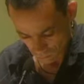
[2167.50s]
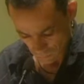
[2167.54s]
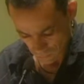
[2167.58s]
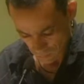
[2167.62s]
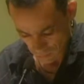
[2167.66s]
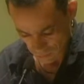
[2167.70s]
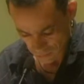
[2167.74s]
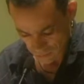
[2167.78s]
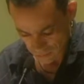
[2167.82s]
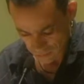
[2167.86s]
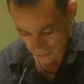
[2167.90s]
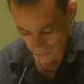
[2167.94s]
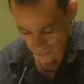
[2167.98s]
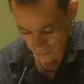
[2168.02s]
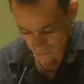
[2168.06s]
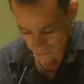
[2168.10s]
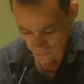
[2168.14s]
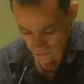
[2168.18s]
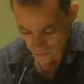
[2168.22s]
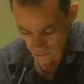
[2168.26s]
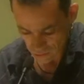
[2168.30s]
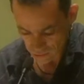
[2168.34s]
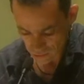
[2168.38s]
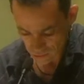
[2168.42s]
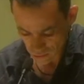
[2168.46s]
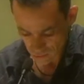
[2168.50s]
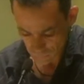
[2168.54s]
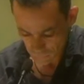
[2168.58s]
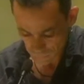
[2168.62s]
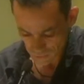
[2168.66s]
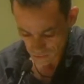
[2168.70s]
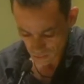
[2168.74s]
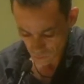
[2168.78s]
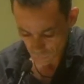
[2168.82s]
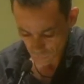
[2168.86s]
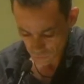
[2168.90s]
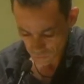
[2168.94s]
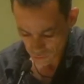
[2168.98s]
It is here when
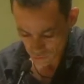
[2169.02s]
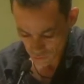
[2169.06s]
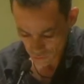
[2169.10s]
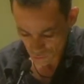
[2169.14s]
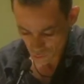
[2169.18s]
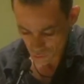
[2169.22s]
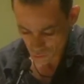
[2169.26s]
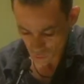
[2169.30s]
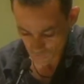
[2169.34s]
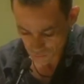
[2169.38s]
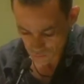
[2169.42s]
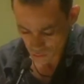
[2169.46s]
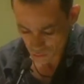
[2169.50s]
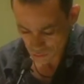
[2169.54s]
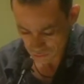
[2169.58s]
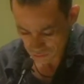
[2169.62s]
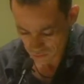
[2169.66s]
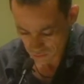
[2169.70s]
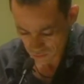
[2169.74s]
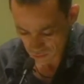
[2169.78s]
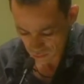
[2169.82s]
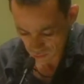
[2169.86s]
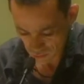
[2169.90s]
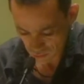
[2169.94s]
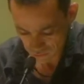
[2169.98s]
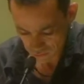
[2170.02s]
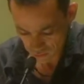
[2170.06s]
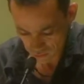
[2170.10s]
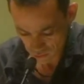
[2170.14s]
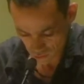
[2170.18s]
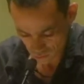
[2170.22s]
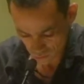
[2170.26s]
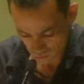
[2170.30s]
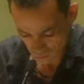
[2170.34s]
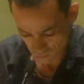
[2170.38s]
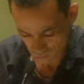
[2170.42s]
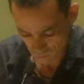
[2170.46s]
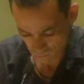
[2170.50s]
I wish to switch off the
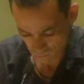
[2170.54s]
television